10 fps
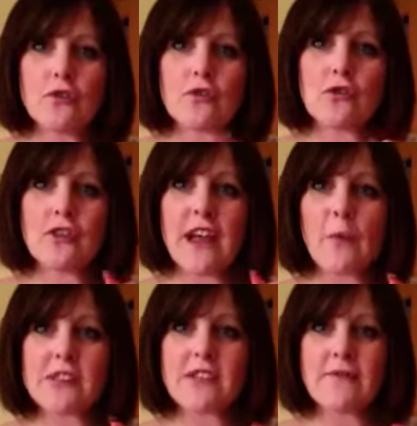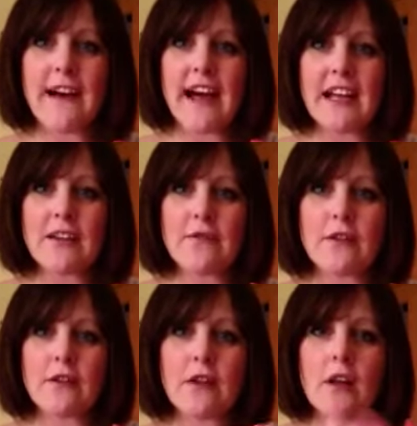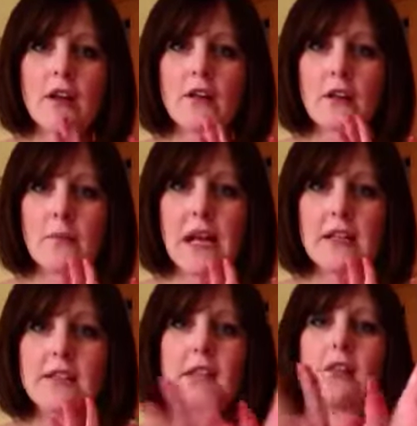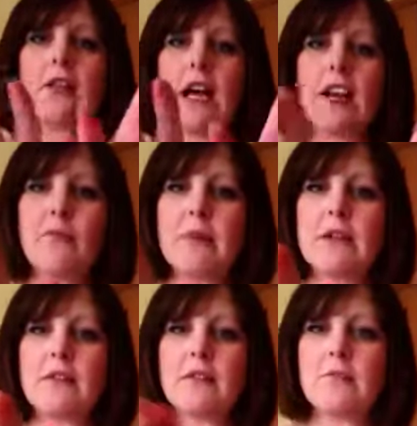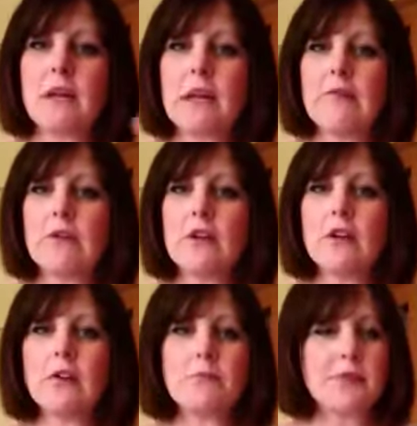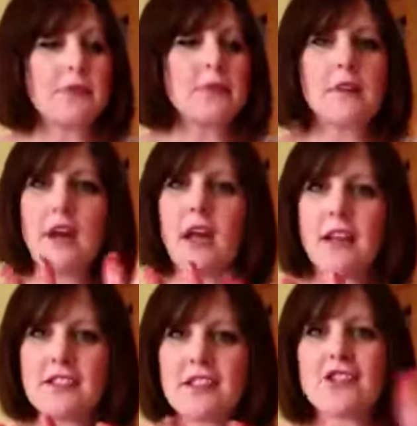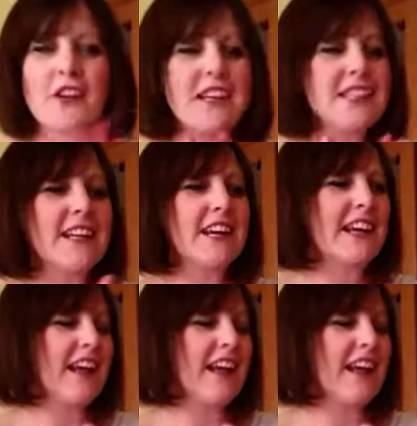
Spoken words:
So that was the 5. Look at my hands, I look like I've been making roll-ups. It's distressing.